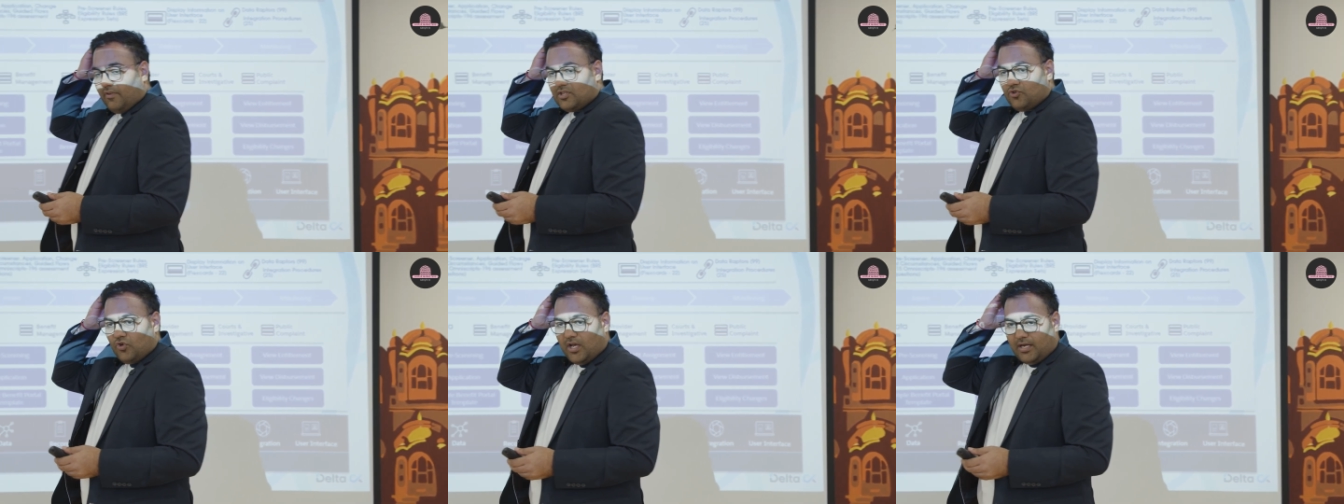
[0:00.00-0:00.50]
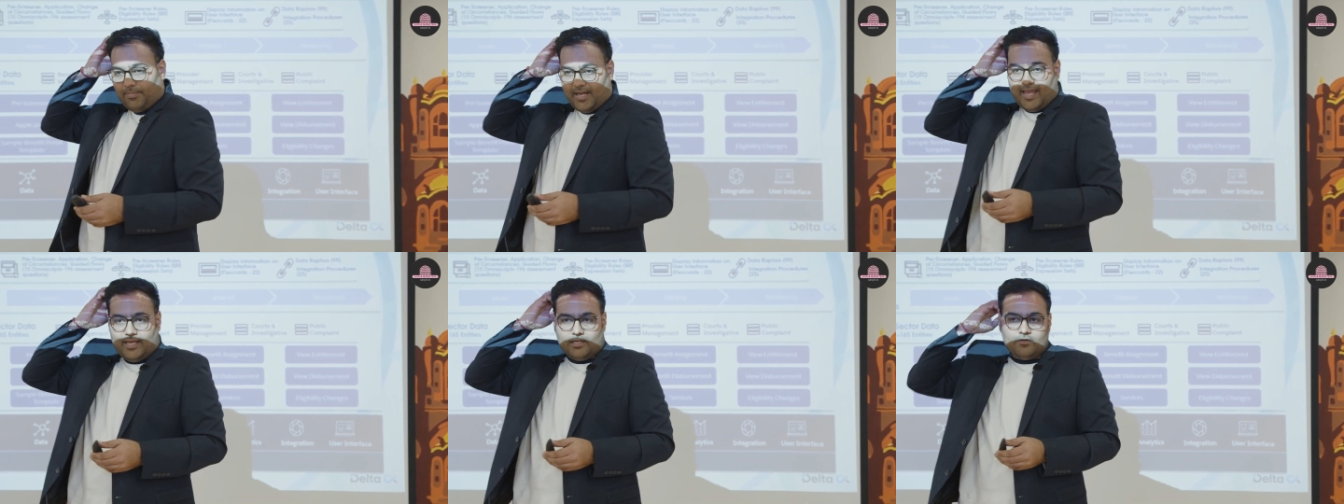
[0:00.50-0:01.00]
which you are
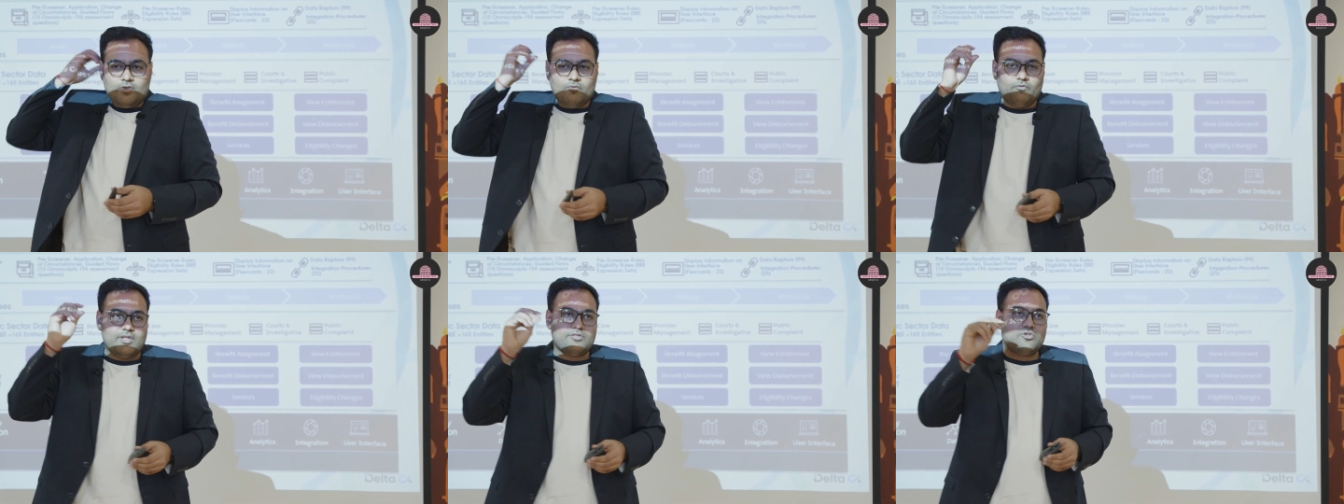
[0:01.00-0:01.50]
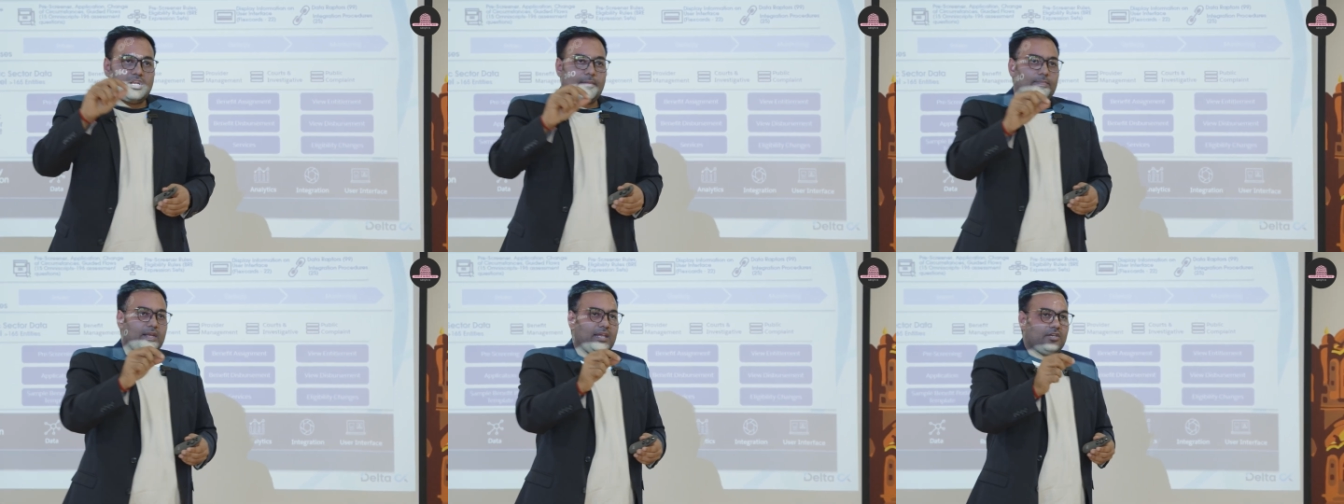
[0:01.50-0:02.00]
applying. Once your
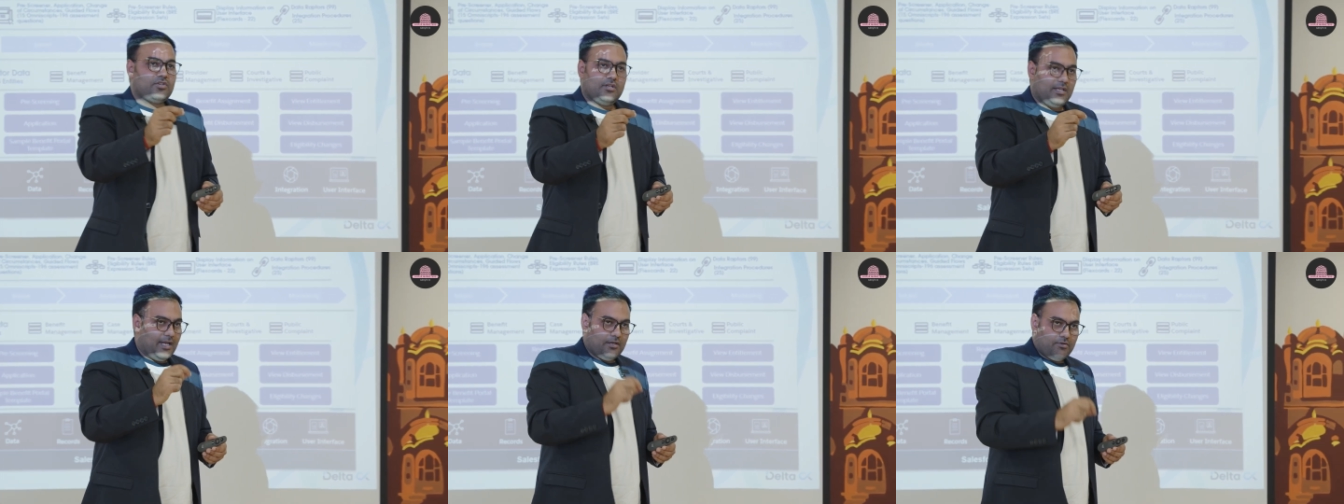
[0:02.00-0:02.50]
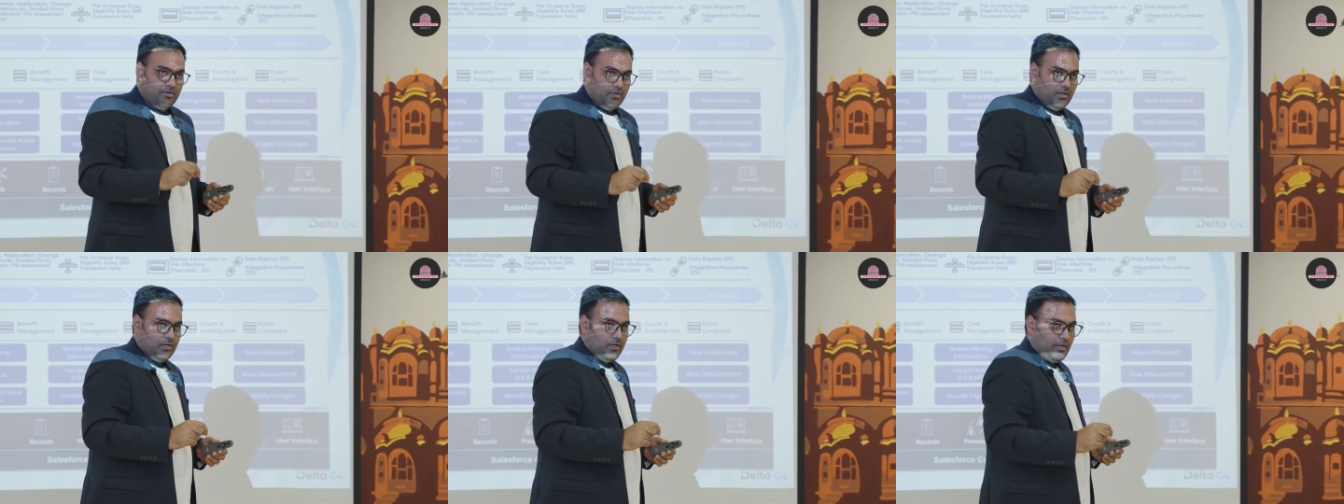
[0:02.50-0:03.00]
application gets
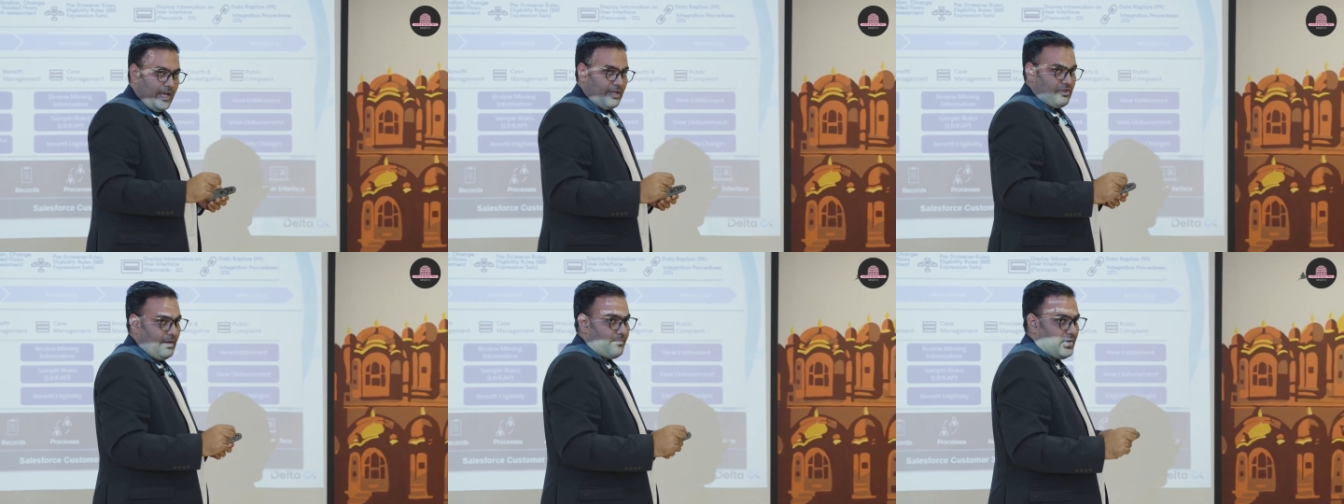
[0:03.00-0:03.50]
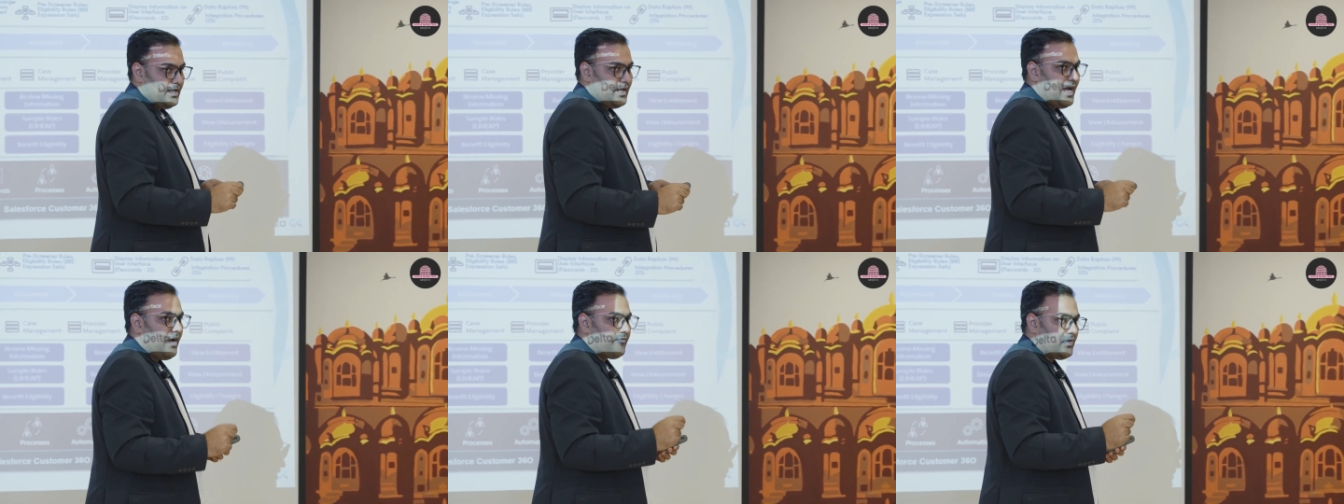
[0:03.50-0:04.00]
accepted,
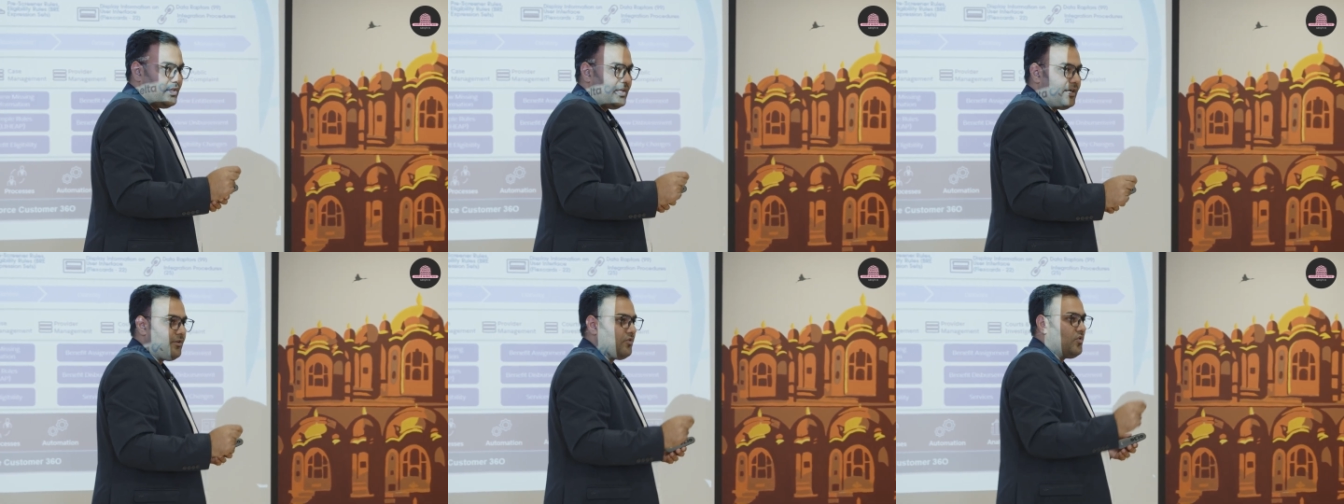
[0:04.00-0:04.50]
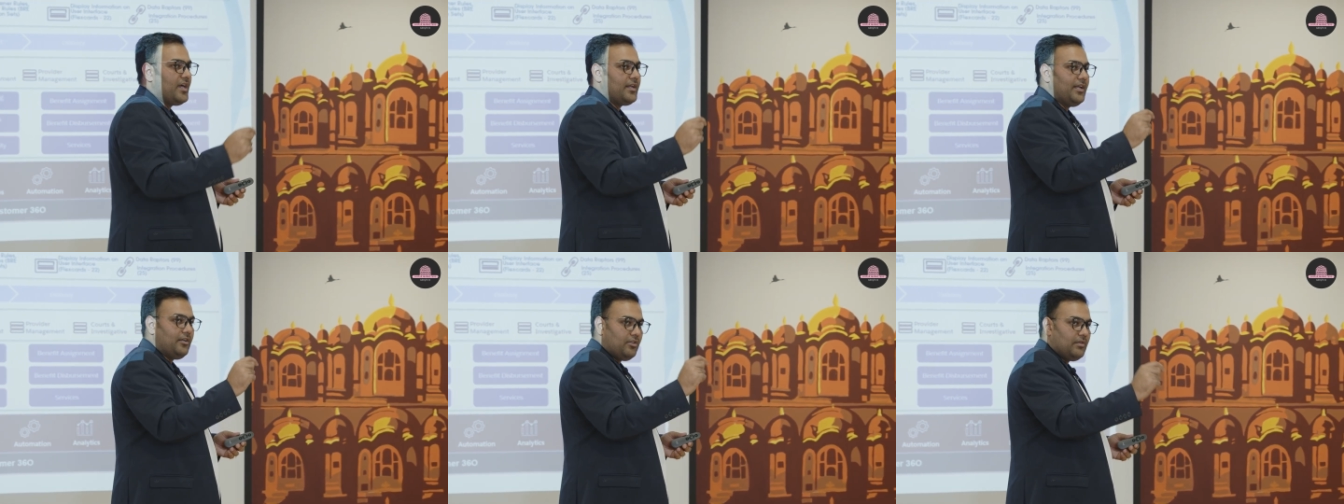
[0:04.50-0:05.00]
after that you are
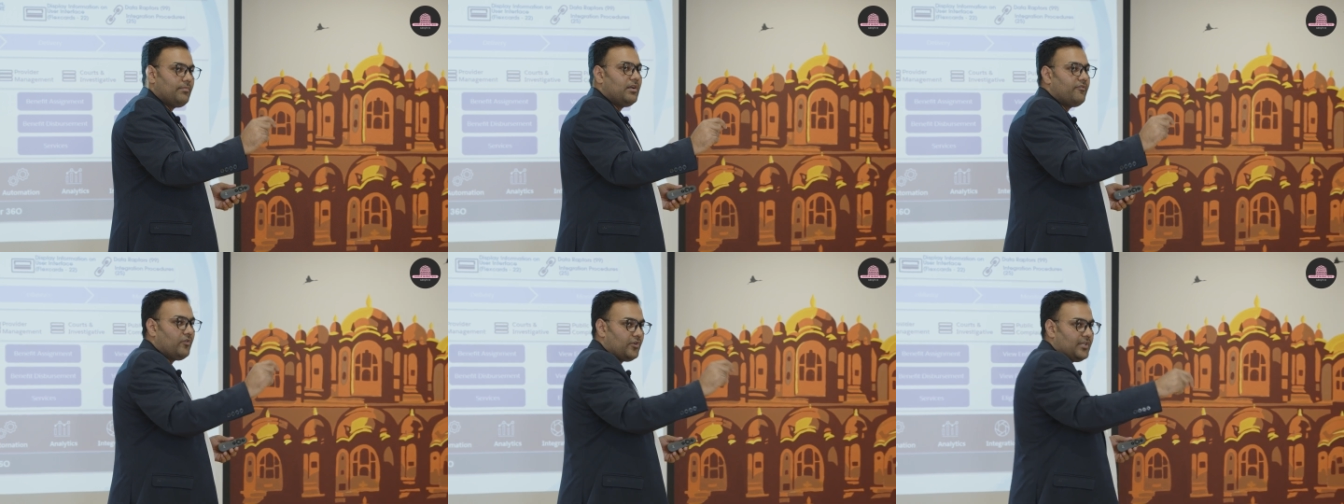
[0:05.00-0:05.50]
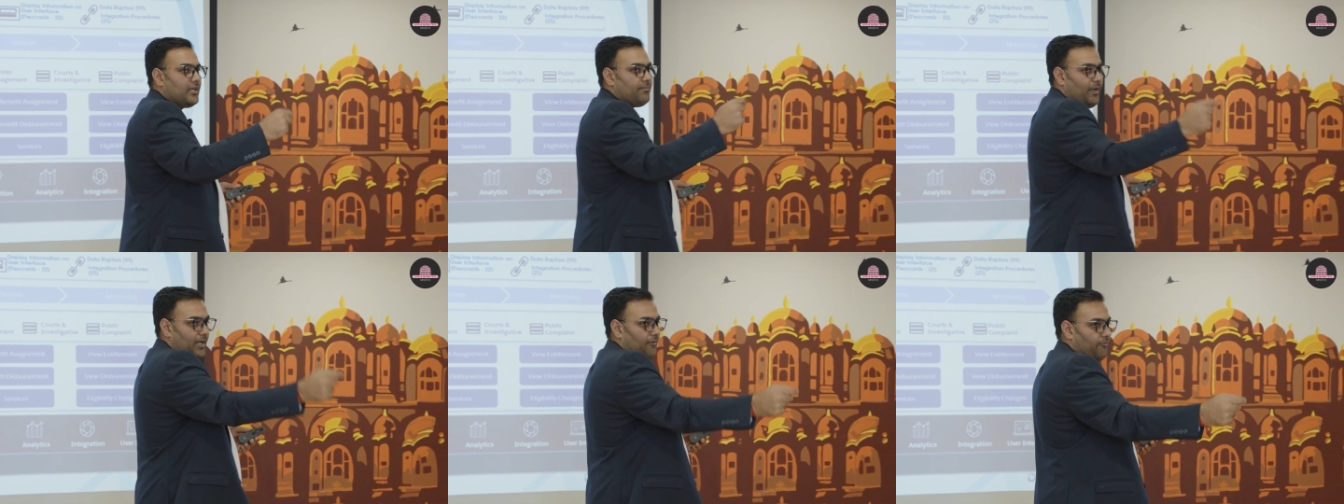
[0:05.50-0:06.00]
eligible for
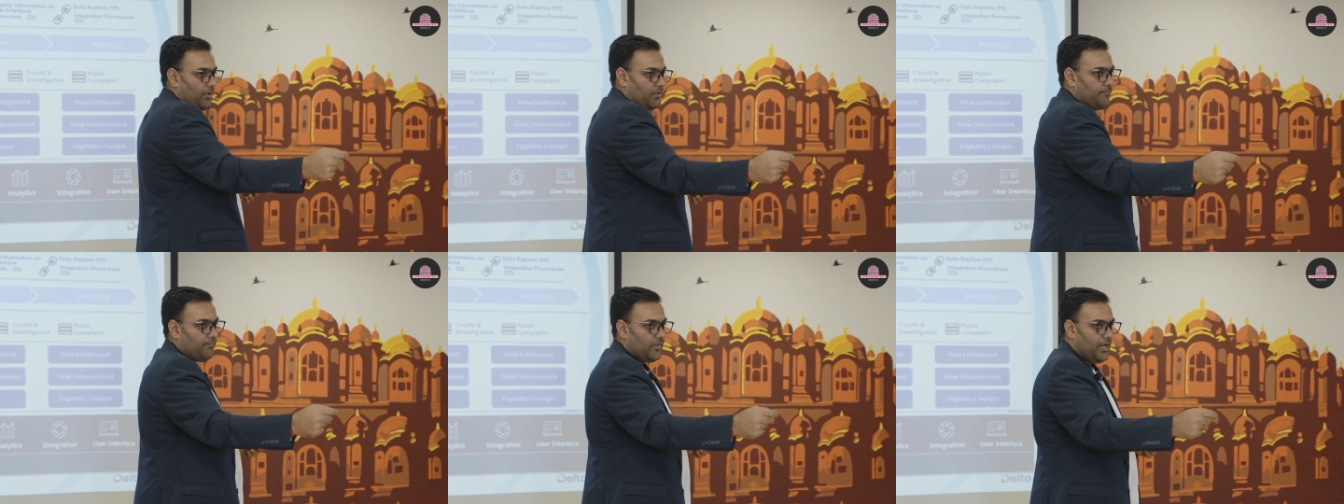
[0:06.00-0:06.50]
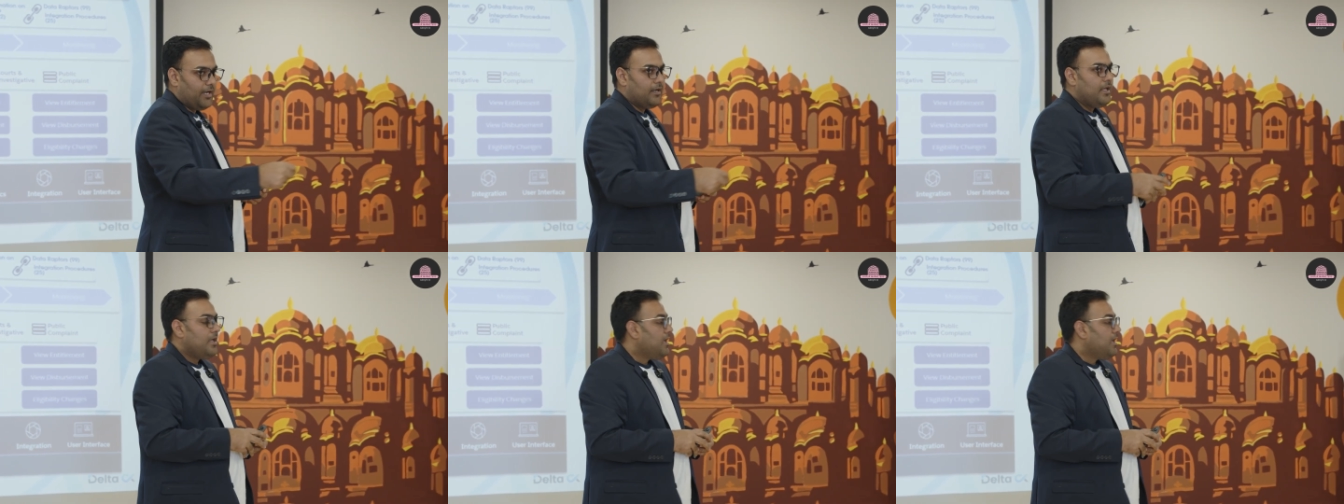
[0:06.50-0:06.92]
that benefit, right?